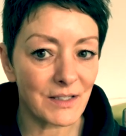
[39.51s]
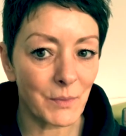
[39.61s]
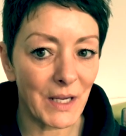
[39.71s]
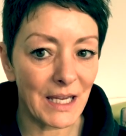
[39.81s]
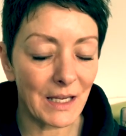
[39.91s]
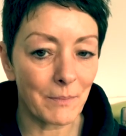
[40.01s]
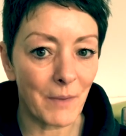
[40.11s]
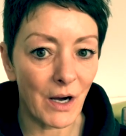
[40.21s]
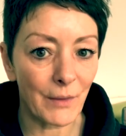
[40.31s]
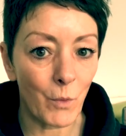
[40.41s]
week
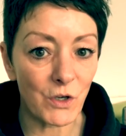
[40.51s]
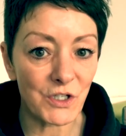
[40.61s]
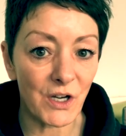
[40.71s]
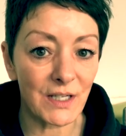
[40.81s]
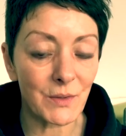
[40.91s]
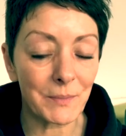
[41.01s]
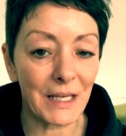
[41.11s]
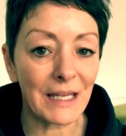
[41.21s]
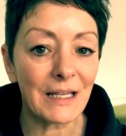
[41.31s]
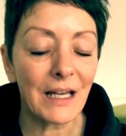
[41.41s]
my watch died on
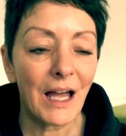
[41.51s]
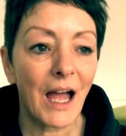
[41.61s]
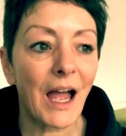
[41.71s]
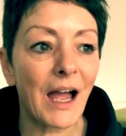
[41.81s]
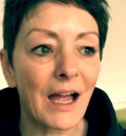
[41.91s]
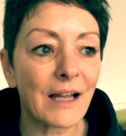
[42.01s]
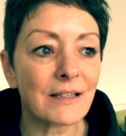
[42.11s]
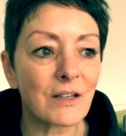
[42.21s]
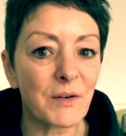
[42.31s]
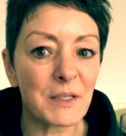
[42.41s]
me
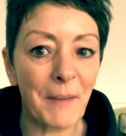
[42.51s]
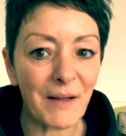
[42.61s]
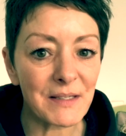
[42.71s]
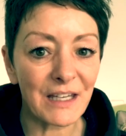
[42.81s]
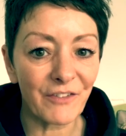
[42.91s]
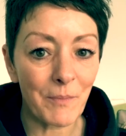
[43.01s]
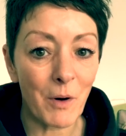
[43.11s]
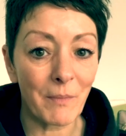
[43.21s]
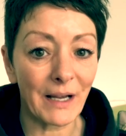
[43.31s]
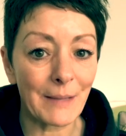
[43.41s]
and I was about to give up
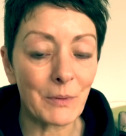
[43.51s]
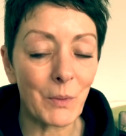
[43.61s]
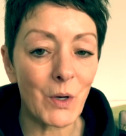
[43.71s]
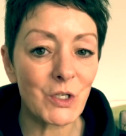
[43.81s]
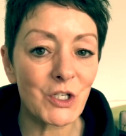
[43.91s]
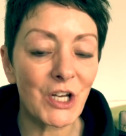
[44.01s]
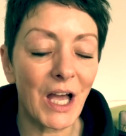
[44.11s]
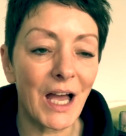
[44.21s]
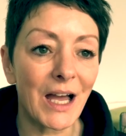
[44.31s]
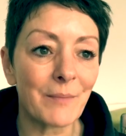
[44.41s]
on my Apple Watch.
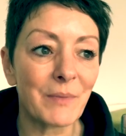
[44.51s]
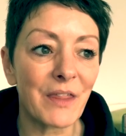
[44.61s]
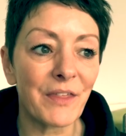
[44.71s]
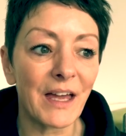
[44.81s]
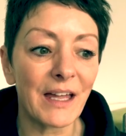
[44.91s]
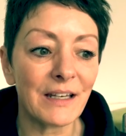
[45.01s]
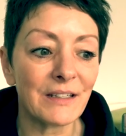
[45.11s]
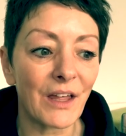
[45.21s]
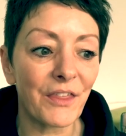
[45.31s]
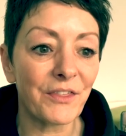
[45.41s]
But
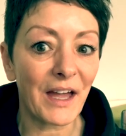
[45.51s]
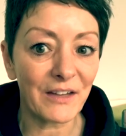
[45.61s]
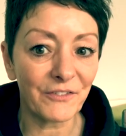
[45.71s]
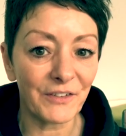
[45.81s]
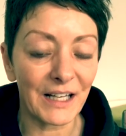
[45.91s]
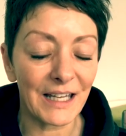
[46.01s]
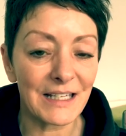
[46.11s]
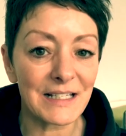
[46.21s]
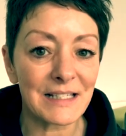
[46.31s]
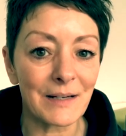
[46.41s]
then
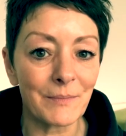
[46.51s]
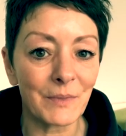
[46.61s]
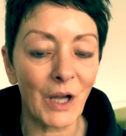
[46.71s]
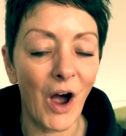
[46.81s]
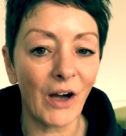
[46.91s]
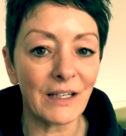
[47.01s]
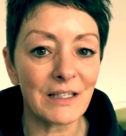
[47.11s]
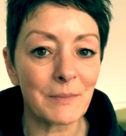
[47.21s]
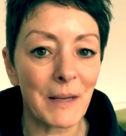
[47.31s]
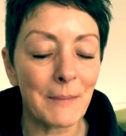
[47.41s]
thankfully some
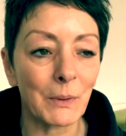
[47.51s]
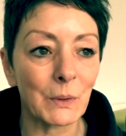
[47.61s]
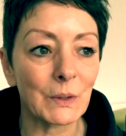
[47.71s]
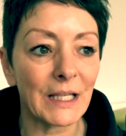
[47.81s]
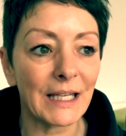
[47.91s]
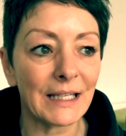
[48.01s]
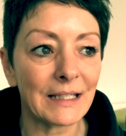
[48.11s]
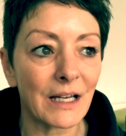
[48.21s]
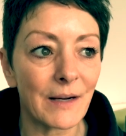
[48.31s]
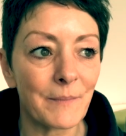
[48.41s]
kind people
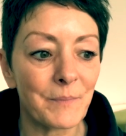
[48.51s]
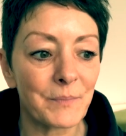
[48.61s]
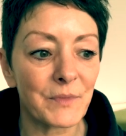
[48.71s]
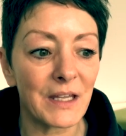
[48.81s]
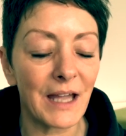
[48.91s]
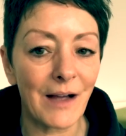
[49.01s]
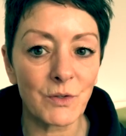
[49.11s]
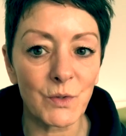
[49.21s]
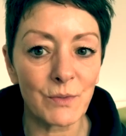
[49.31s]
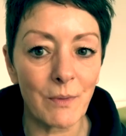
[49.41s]
in the
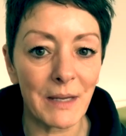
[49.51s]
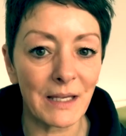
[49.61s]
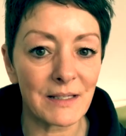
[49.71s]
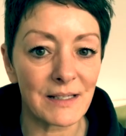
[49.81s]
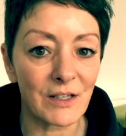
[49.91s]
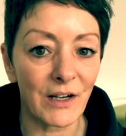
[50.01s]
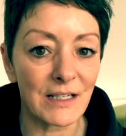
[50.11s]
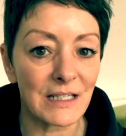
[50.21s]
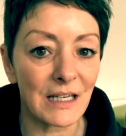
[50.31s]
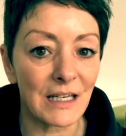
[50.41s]
Outdoor Swimming
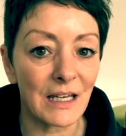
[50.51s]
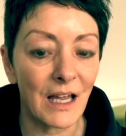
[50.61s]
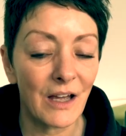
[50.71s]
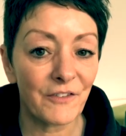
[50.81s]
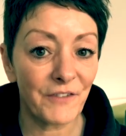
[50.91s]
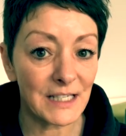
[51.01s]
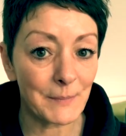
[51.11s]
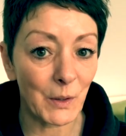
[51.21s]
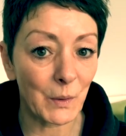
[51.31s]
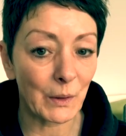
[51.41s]
Society
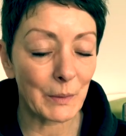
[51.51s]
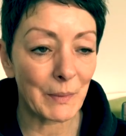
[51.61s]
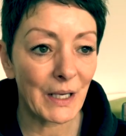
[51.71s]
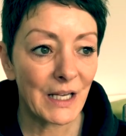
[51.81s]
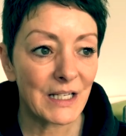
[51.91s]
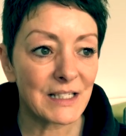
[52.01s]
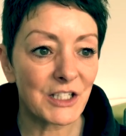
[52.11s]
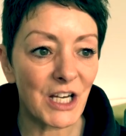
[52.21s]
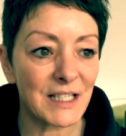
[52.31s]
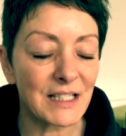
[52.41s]
Facebook group
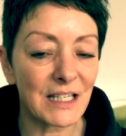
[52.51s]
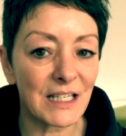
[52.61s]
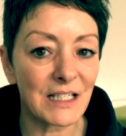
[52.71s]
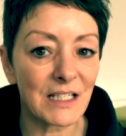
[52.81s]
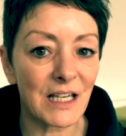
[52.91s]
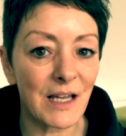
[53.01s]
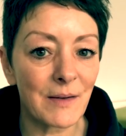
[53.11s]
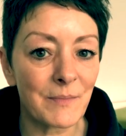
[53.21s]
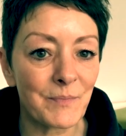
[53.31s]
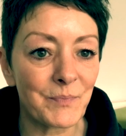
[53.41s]
suggested
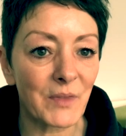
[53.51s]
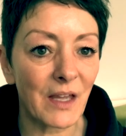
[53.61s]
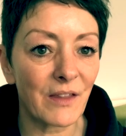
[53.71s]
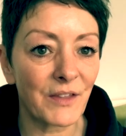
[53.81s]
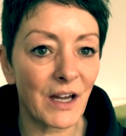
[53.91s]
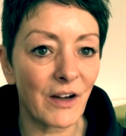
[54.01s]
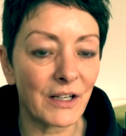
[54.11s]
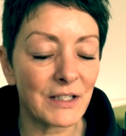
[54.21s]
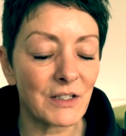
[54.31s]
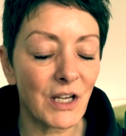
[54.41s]
that
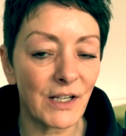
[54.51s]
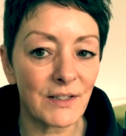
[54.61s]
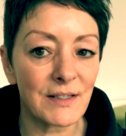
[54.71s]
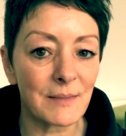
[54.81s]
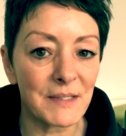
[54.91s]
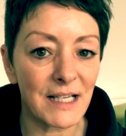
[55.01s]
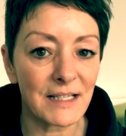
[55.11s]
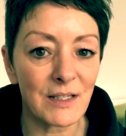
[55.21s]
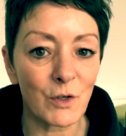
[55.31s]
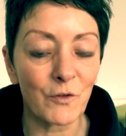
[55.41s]
I turn some
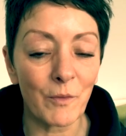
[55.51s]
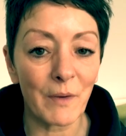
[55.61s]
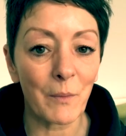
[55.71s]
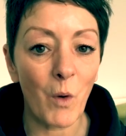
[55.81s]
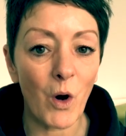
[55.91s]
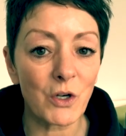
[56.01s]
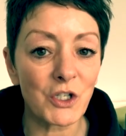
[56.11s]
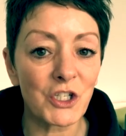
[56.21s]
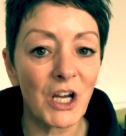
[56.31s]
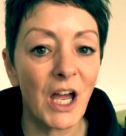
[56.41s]
settings off on my
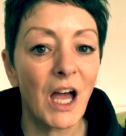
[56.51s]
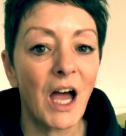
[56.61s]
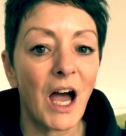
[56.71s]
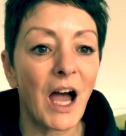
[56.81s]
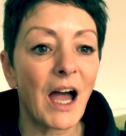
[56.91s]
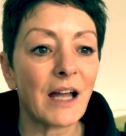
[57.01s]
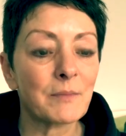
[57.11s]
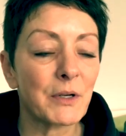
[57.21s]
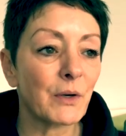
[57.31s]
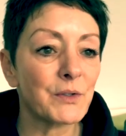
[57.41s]
watch
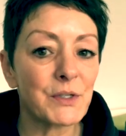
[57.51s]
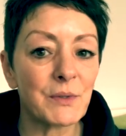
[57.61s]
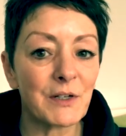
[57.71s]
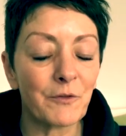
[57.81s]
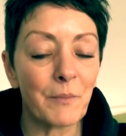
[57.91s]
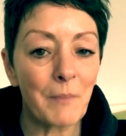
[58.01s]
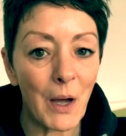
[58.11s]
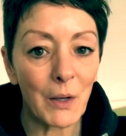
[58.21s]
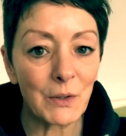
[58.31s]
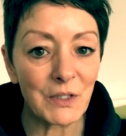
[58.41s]
and put it onto a different
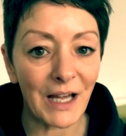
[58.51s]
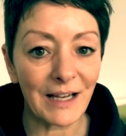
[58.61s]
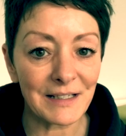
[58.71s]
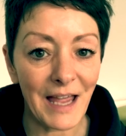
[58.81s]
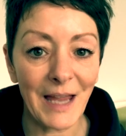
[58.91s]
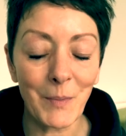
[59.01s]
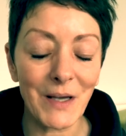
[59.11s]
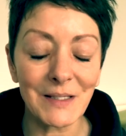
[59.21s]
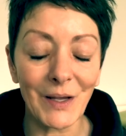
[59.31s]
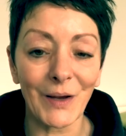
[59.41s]
mode, and hey
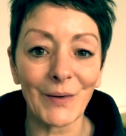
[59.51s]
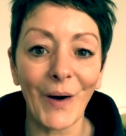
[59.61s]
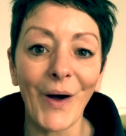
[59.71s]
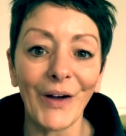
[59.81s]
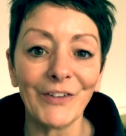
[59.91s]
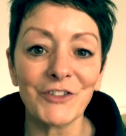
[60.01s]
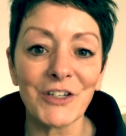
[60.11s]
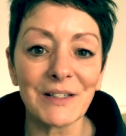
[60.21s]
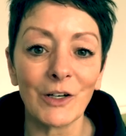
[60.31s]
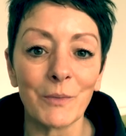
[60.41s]
presto, I've
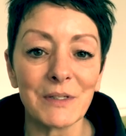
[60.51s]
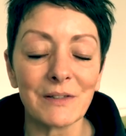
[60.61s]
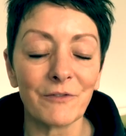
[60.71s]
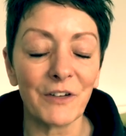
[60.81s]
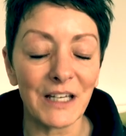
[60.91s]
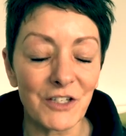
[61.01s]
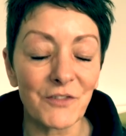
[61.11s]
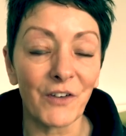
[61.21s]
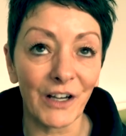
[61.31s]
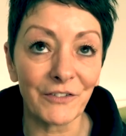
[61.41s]
just
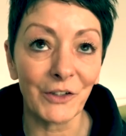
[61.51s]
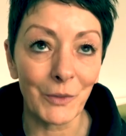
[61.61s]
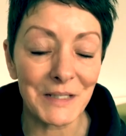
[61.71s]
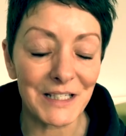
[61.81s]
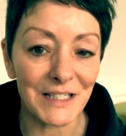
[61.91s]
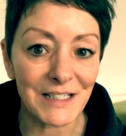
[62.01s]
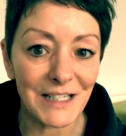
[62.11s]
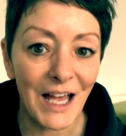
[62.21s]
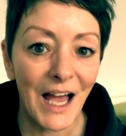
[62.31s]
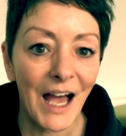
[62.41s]
finished 5 kilometers
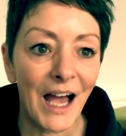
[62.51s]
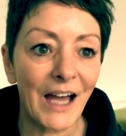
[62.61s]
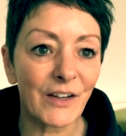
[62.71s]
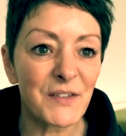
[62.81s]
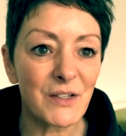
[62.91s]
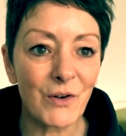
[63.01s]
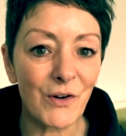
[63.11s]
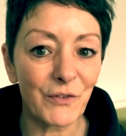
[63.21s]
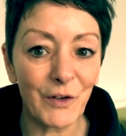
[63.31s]
and I've still got